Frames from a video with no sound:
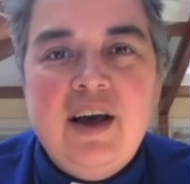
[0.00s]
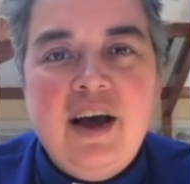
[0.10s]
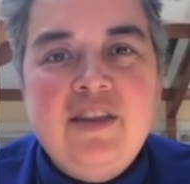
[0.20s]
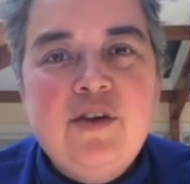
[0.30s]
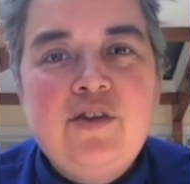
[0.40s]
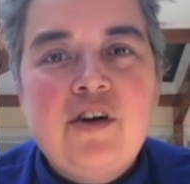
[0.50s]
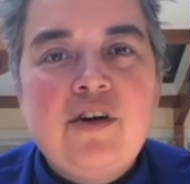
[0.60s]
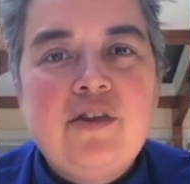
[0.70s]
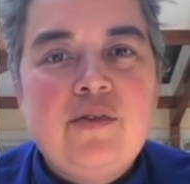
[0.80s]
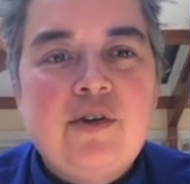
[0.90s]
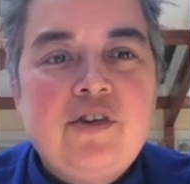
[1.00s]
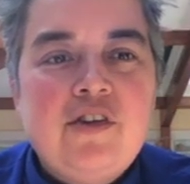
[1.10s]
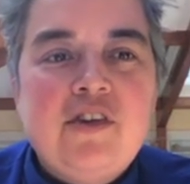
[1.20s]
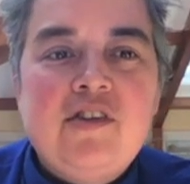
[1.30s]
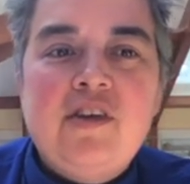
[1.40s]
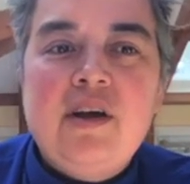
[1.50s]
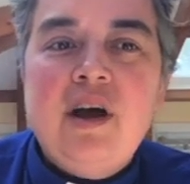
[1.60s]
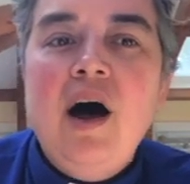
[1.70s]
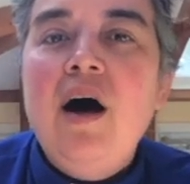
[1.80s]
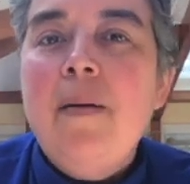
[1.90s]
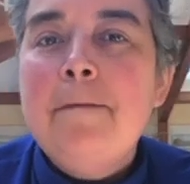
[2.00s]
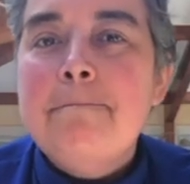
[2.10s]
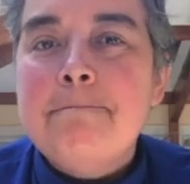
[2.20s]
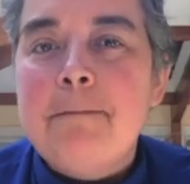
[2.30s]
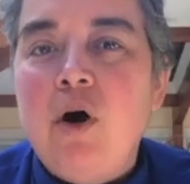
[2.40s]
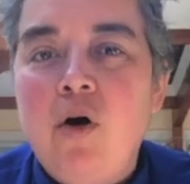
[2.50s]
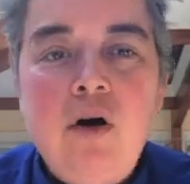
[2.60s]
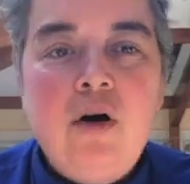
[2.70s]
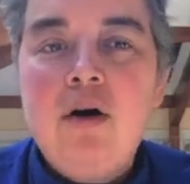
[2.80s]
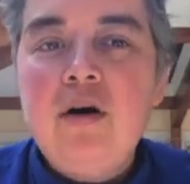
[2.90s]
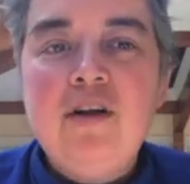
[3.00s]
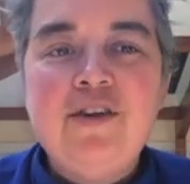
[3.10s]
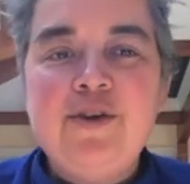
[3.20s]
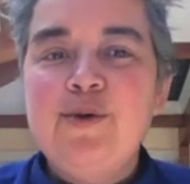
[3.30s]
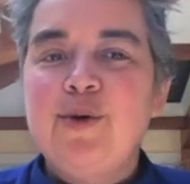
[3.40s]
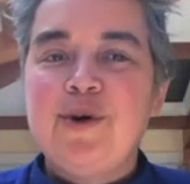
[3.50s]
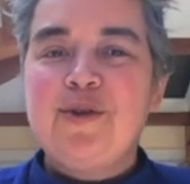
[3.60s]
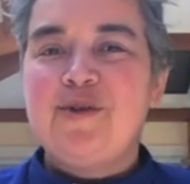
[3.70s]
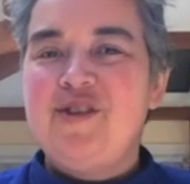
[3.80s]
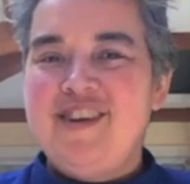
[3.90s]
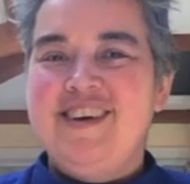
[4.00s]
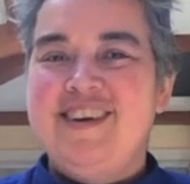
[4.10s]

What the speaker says: And those are the verses that say, "Come, all you who are thirsty,